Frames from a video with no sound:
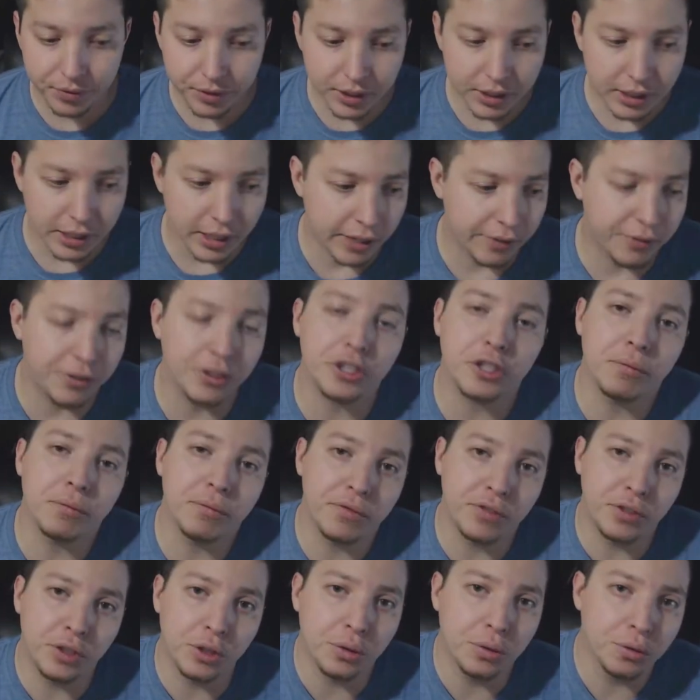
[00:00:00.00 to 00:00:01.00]
if you're
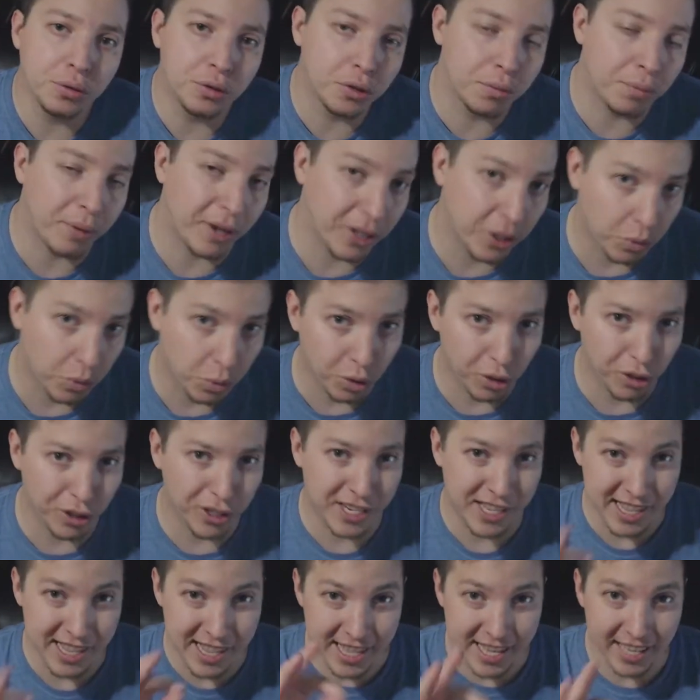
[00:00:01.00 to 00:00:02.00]
confused by the word
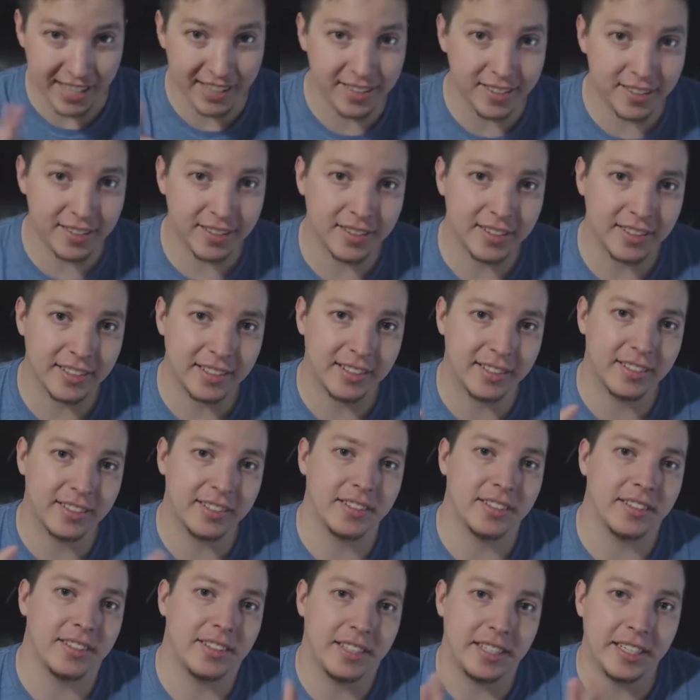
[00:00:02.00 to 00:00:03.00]
this,
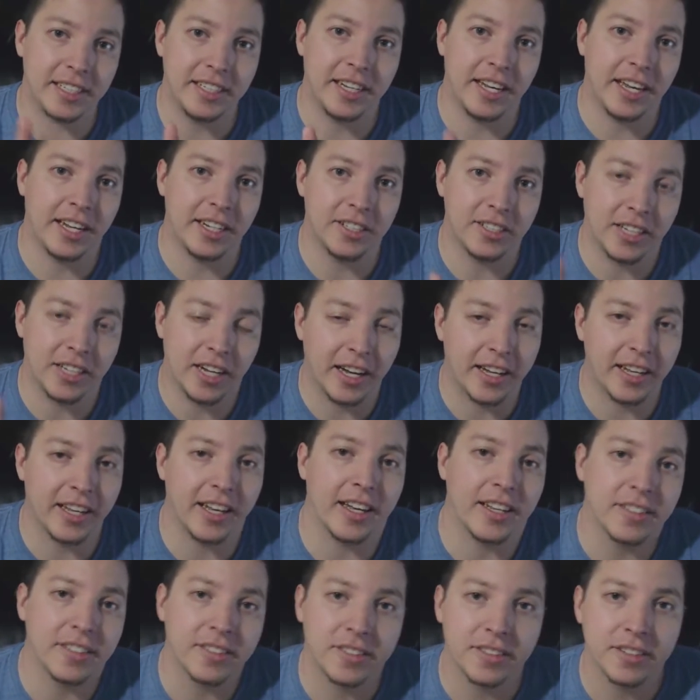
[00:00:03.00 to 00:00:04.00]
T H I
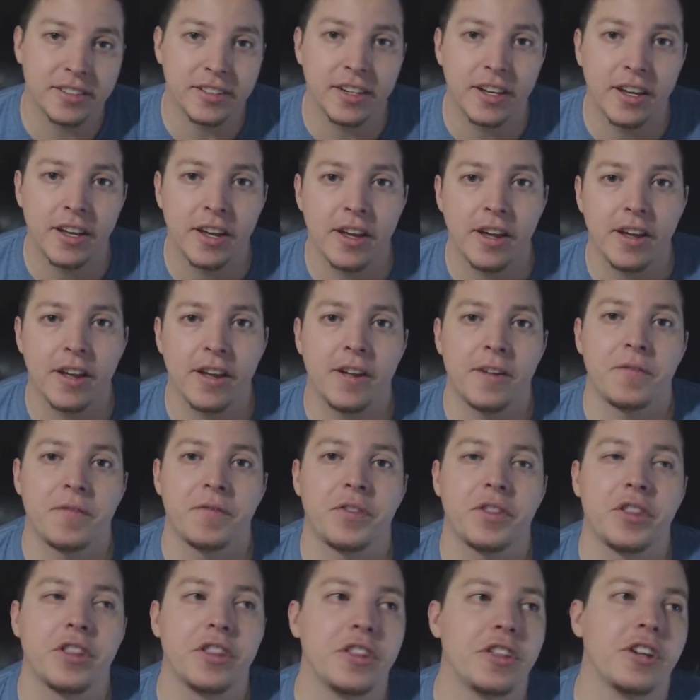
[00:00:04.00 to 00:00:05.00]
S,
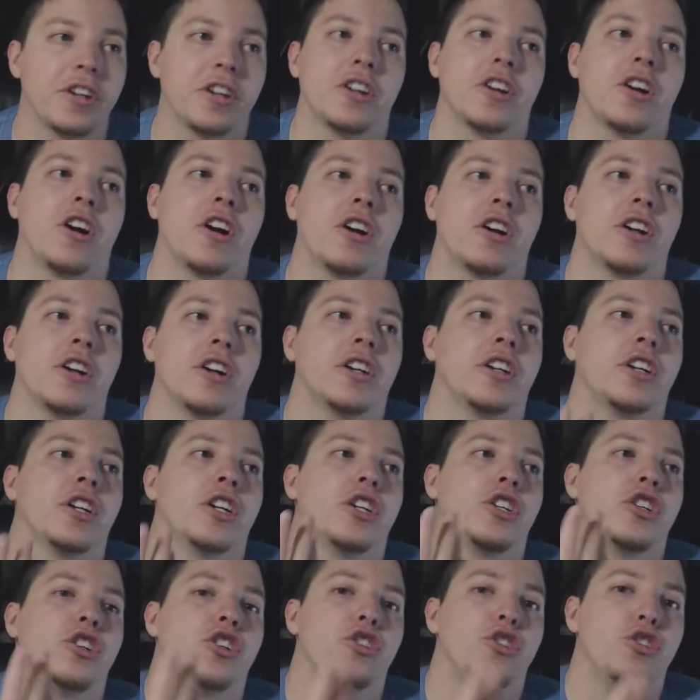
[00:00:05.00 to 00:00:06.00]
there are
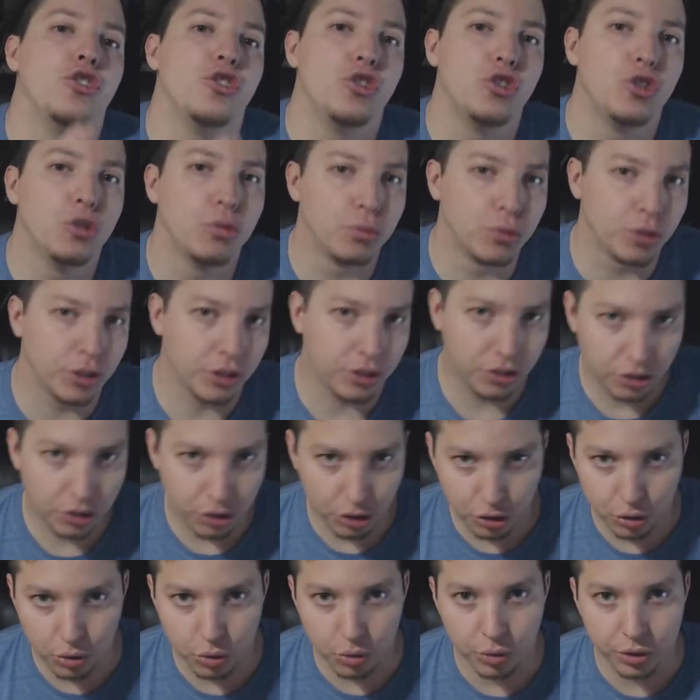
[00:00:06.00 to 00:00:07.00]
numerous
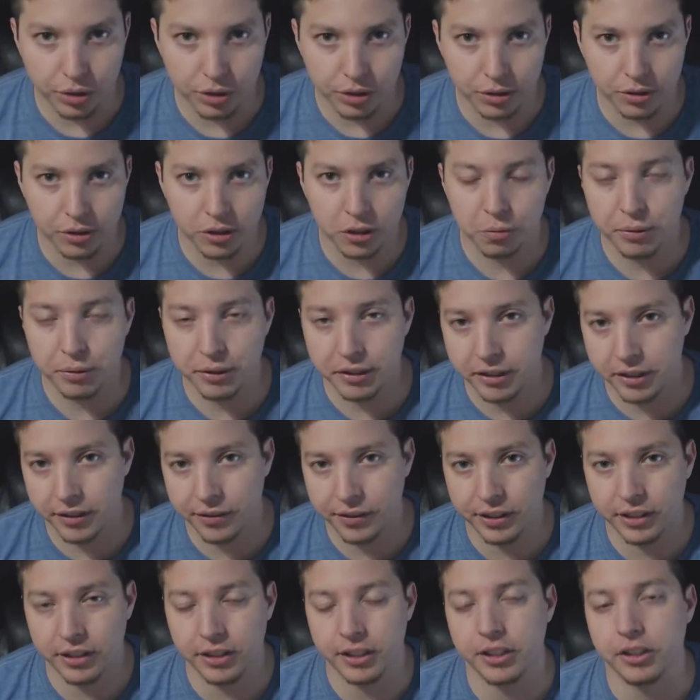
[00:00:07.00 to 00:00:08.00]
tutorials
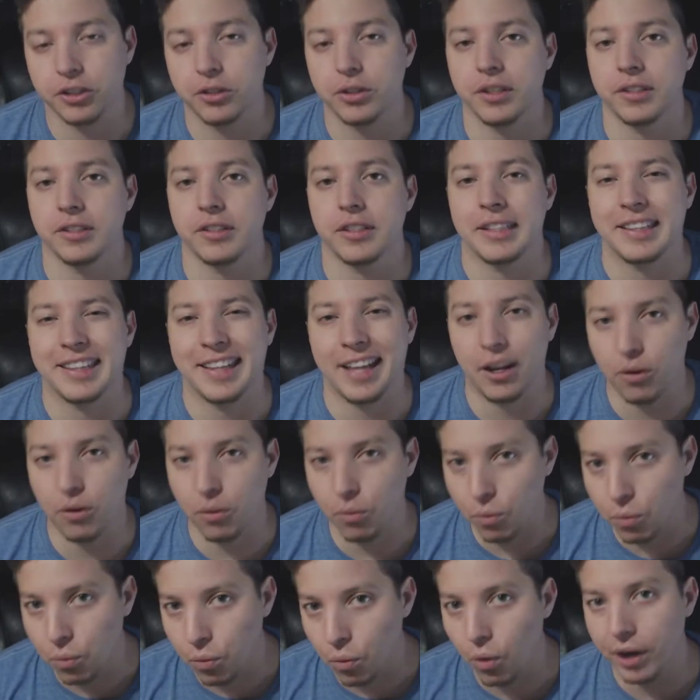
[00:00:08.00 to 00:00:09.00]
specifically addressing that
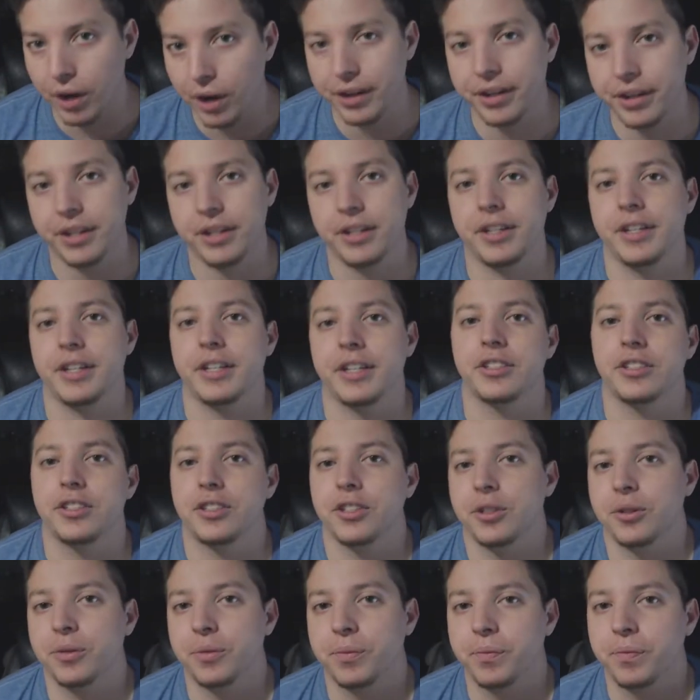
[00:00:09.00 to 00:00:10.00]
one
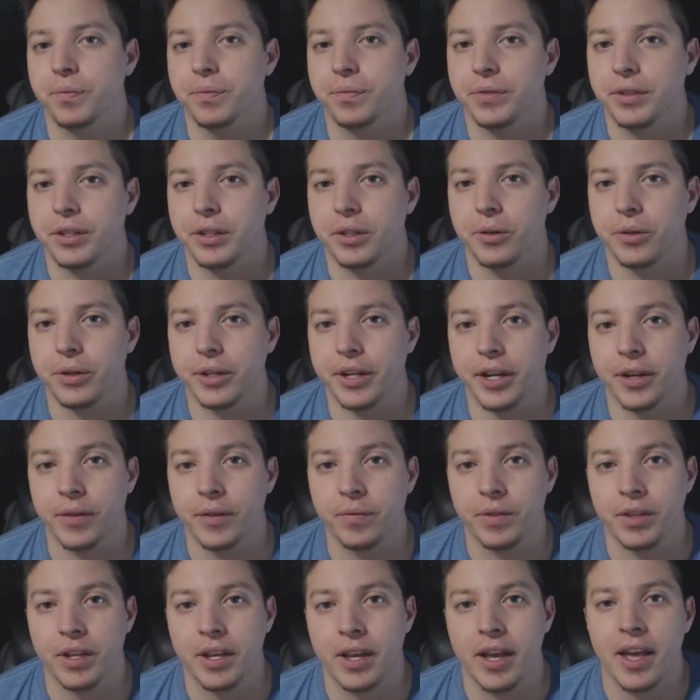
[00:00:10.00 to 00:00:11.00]
issue, okay?
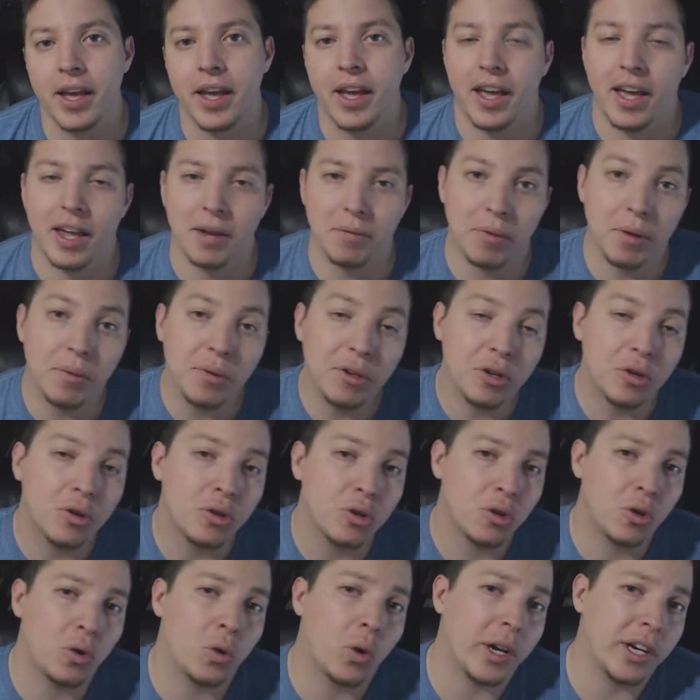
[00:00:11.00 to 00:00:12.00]
And maybe you
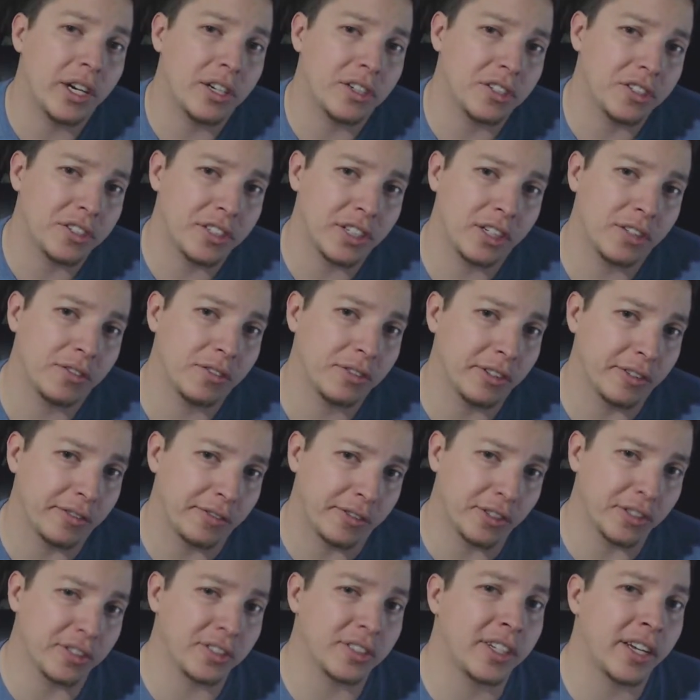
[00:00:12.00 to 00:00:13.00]
don't quite understand it from the
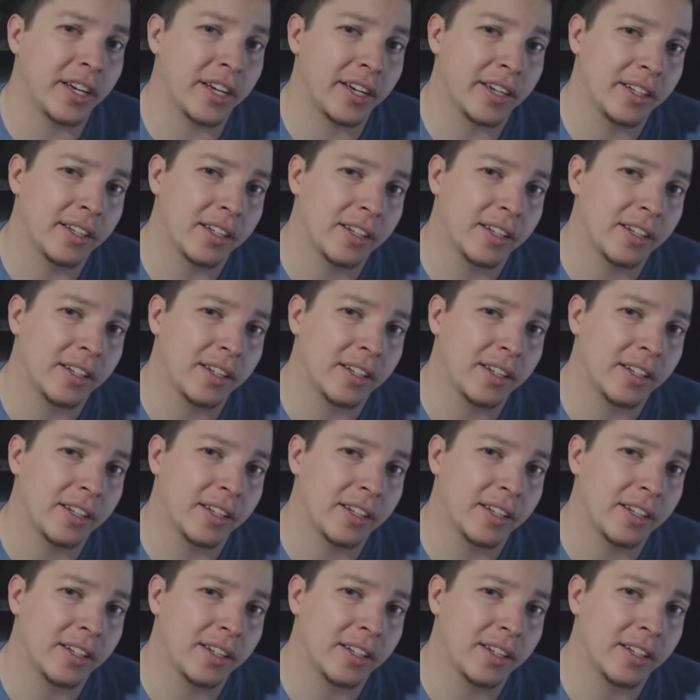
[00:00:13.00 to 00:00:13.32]
first guy,